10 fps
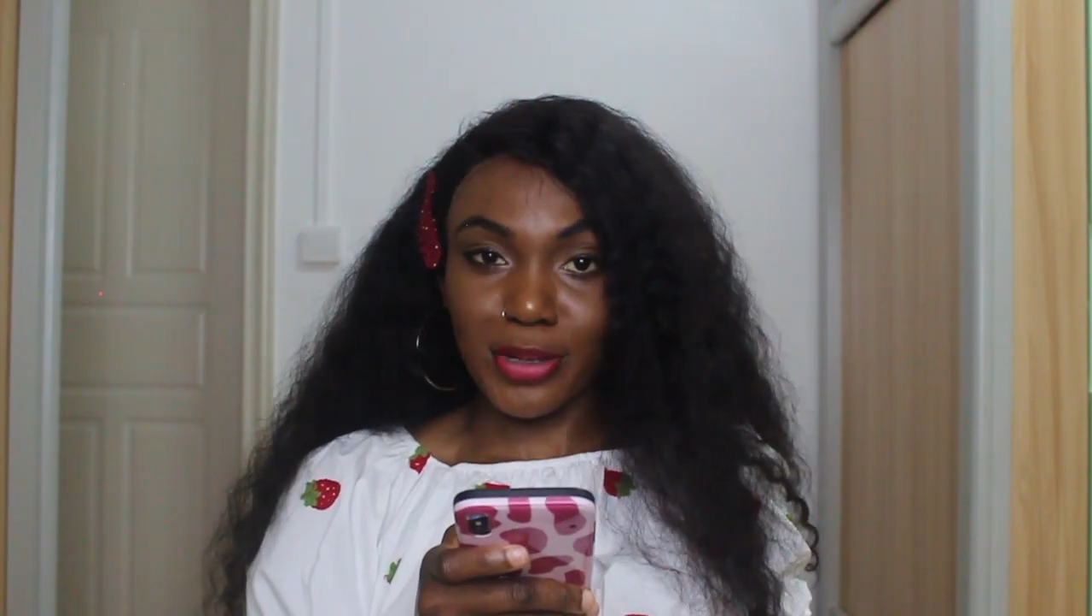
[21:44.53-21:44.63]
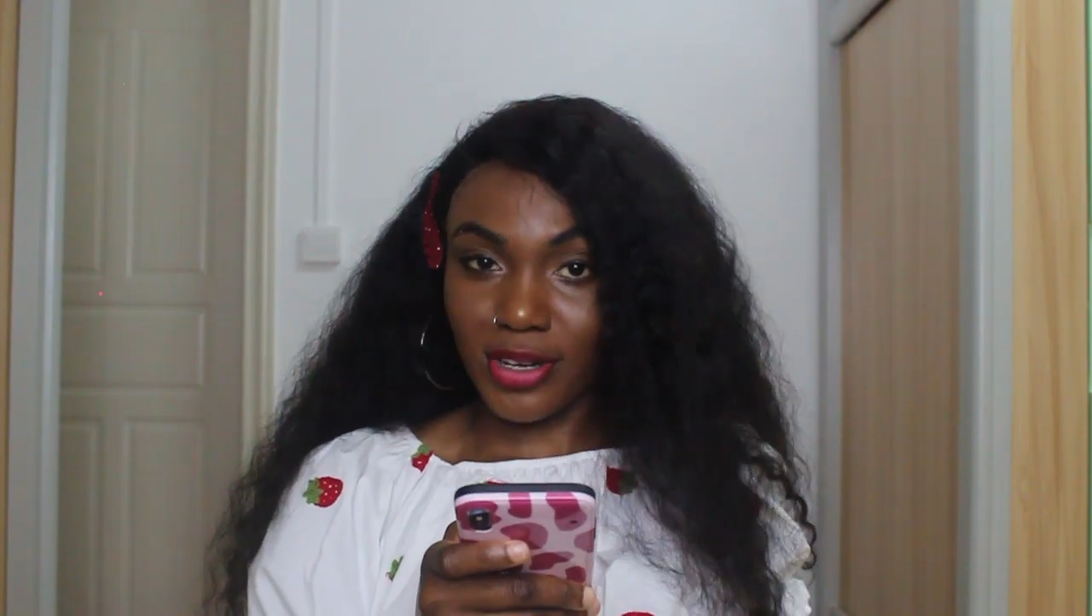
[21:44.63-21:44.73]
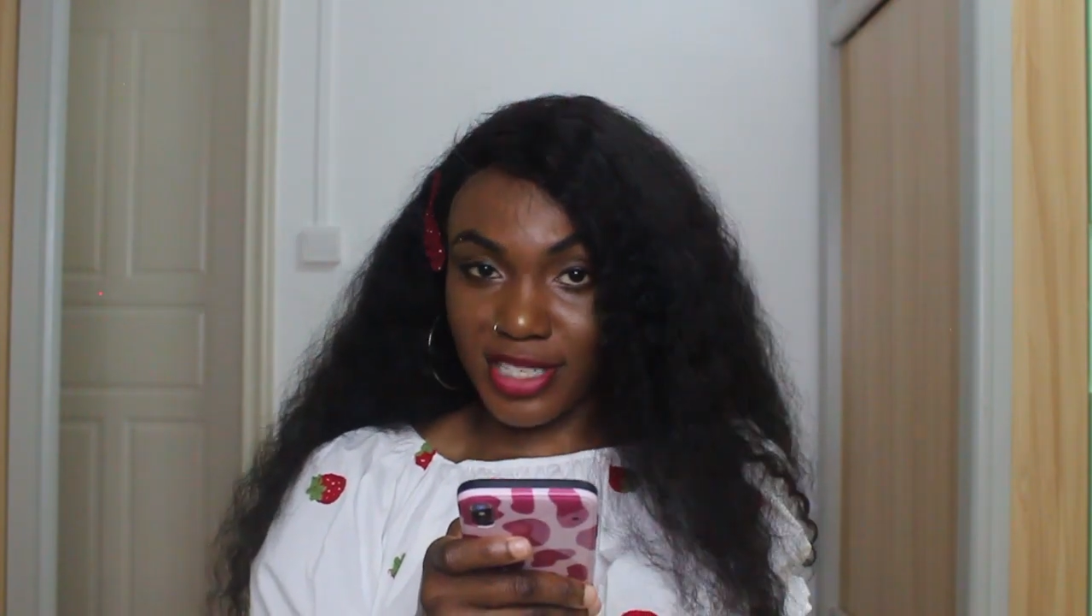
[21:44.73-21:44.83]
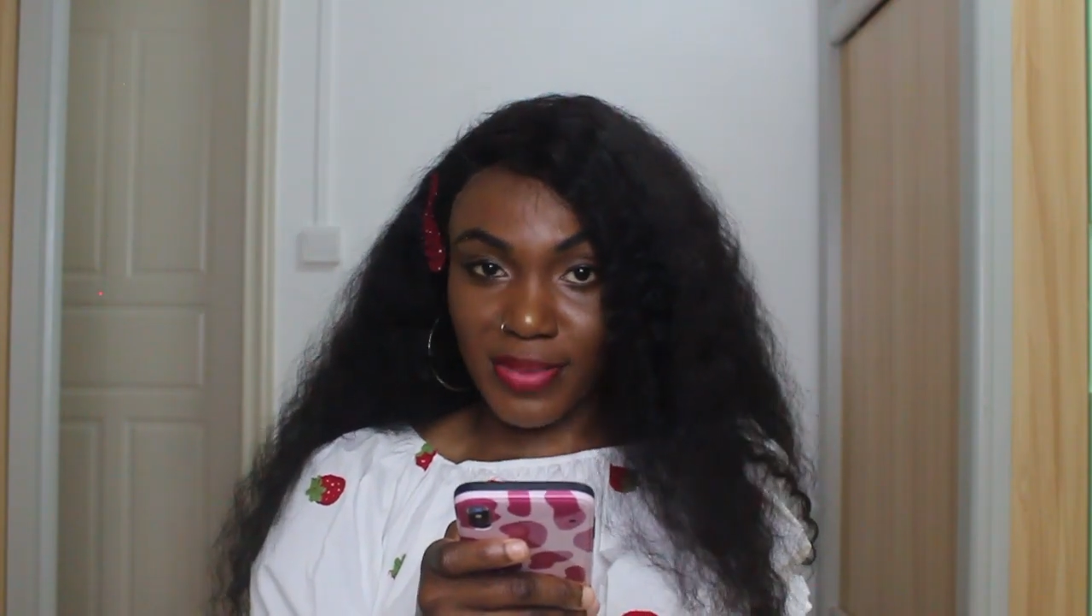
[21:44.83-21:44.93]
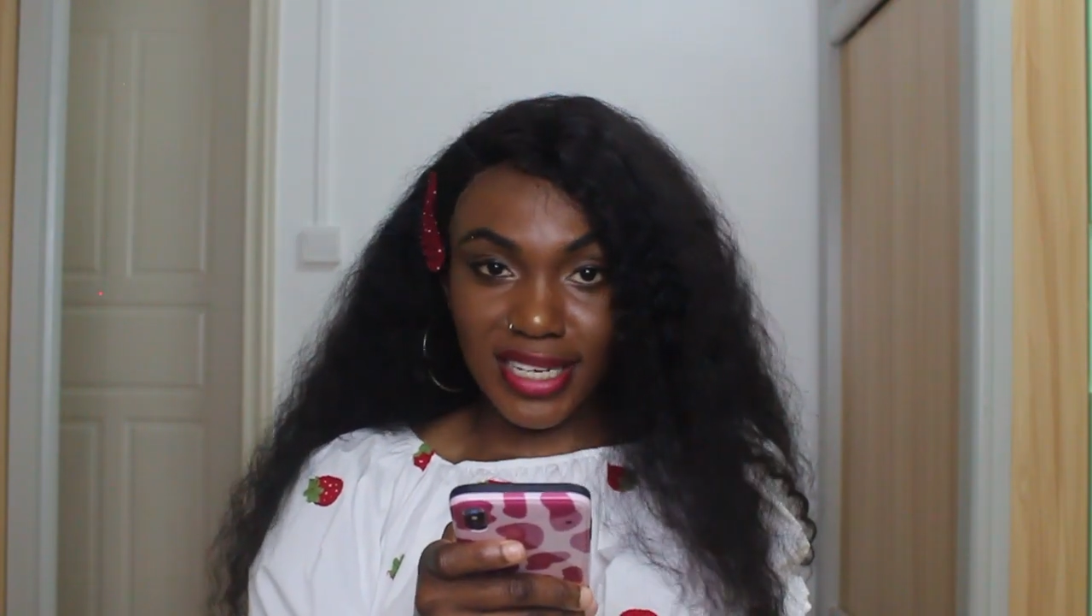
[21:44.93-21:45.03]

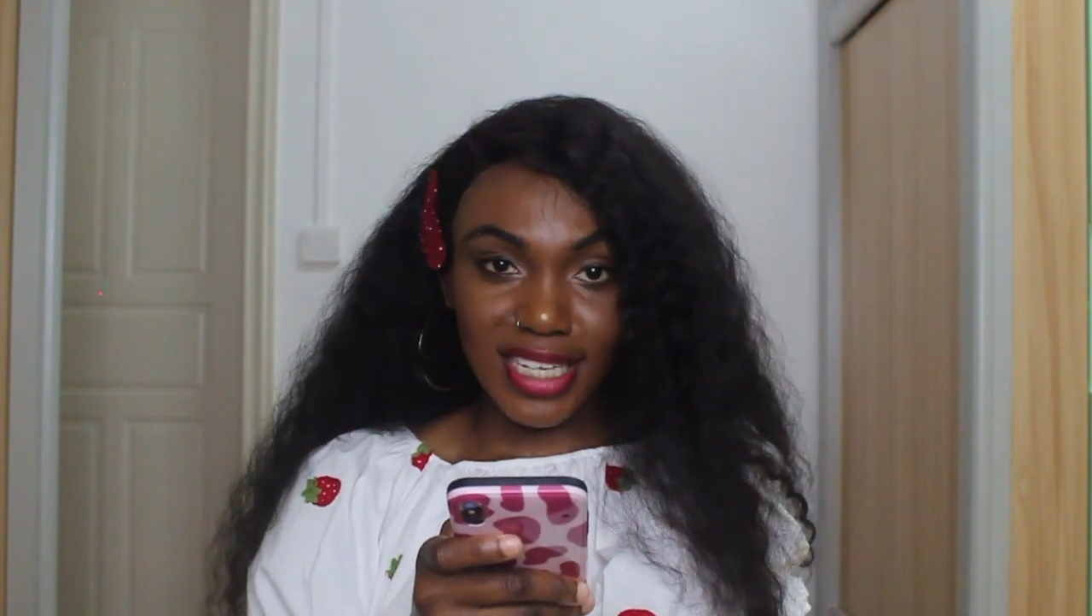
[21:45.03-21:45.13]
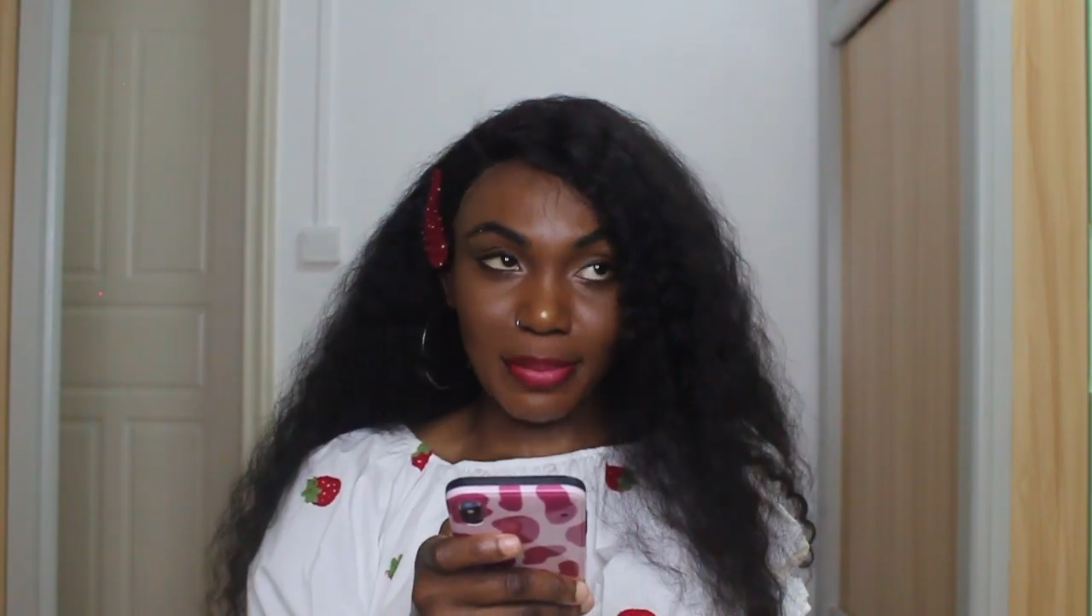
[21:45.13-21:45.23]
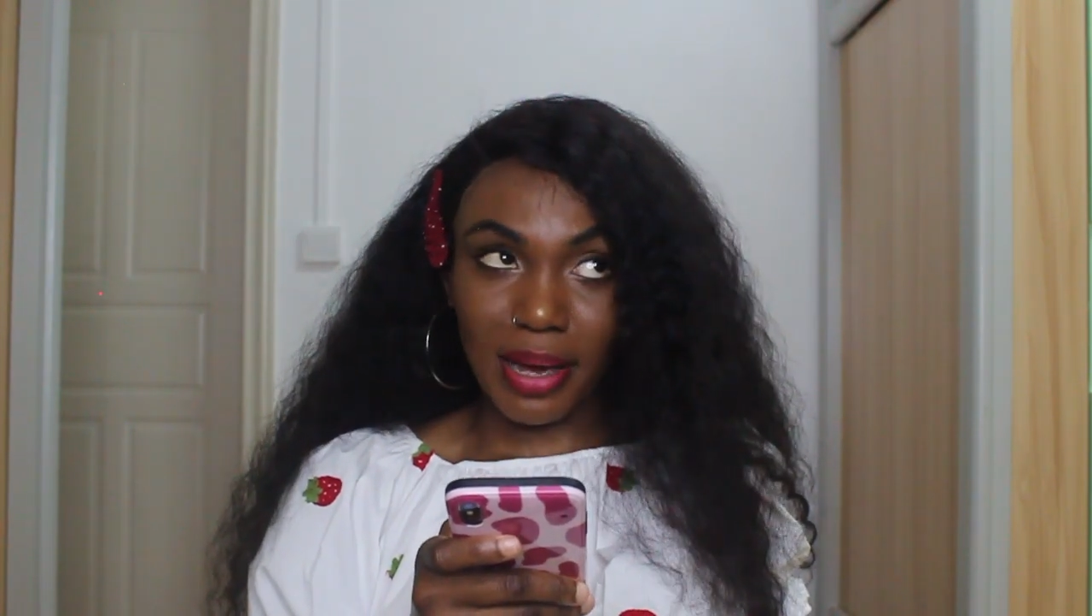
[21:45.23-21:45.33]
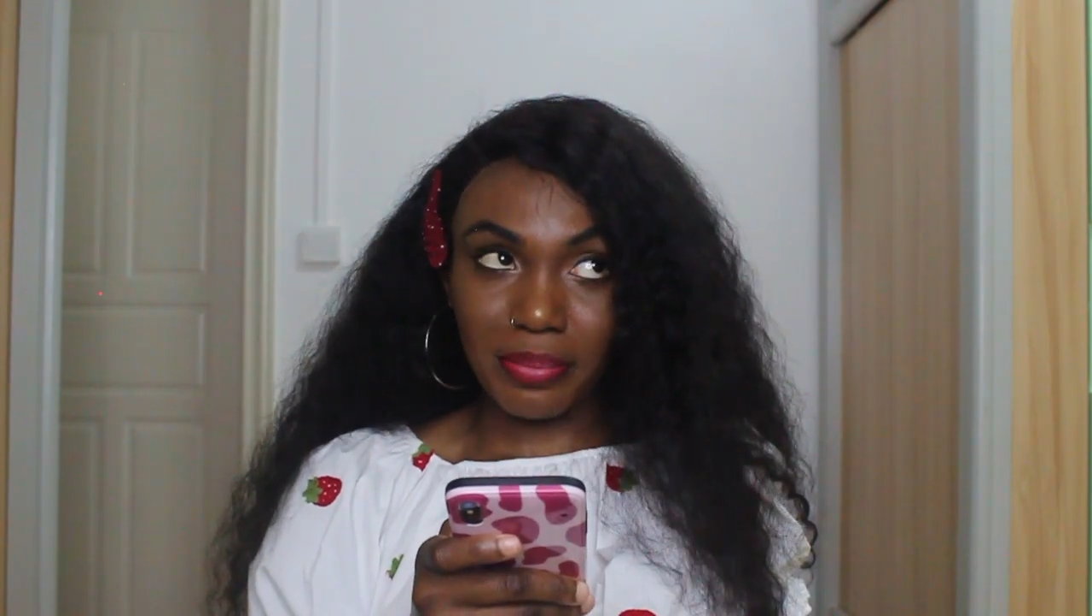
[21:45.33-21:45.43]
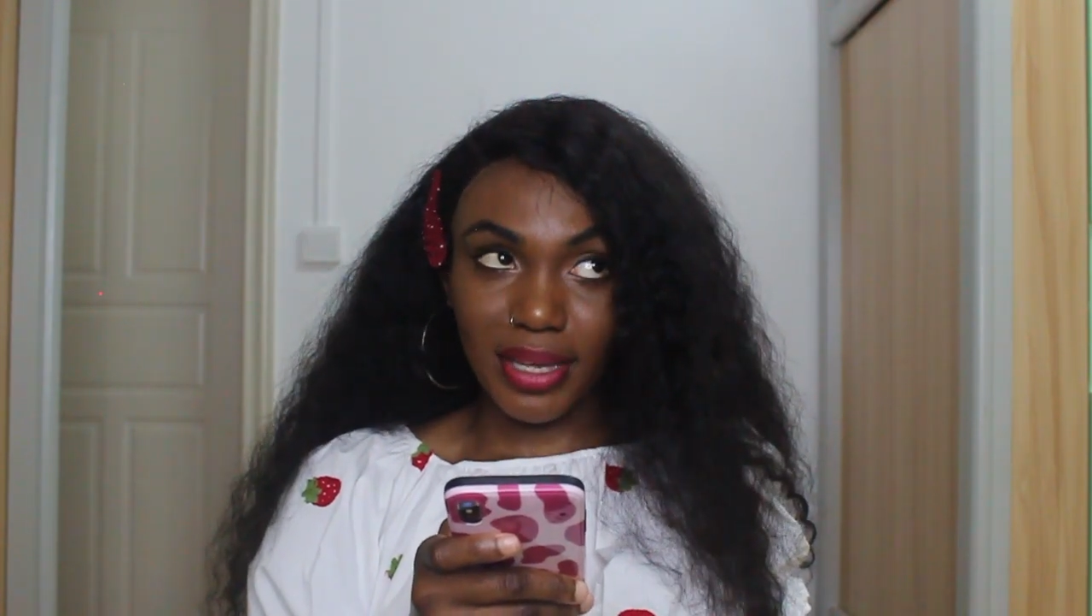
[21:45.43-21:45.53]
because it makes them
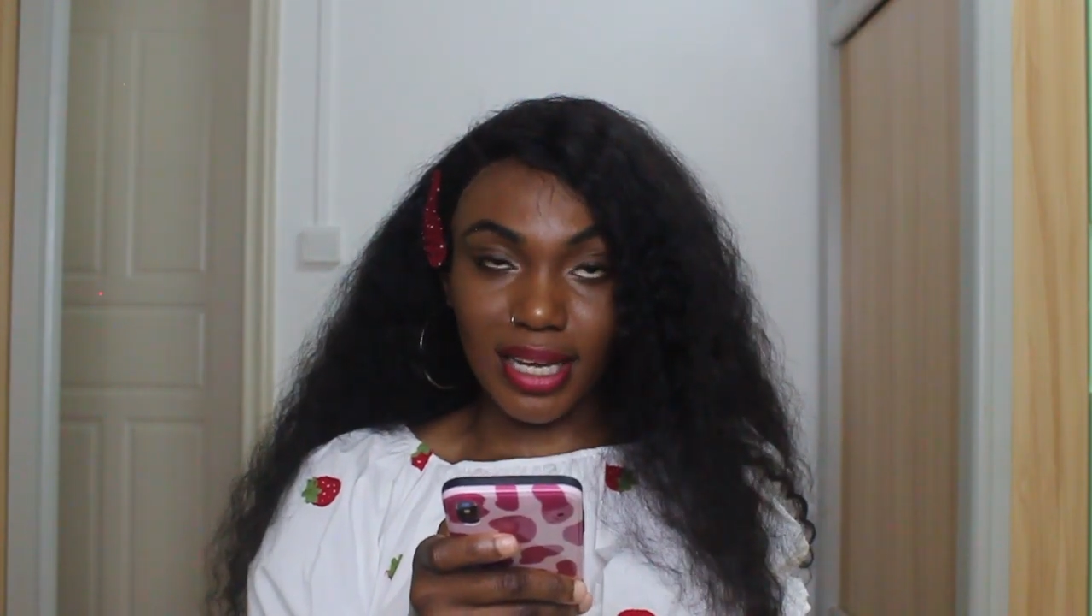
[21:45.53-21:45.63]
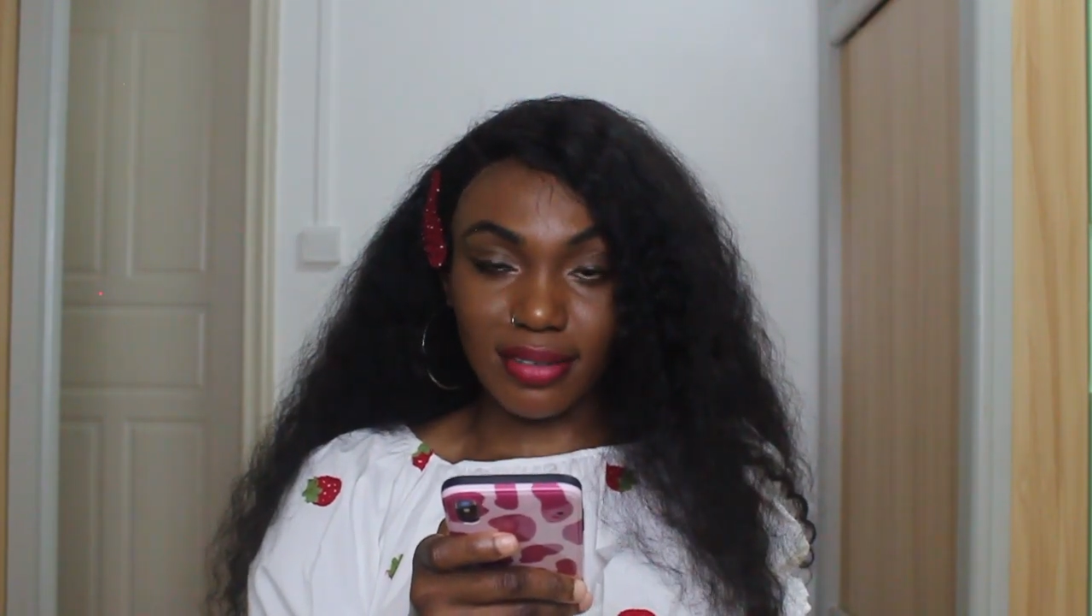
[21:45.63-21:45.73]
happy,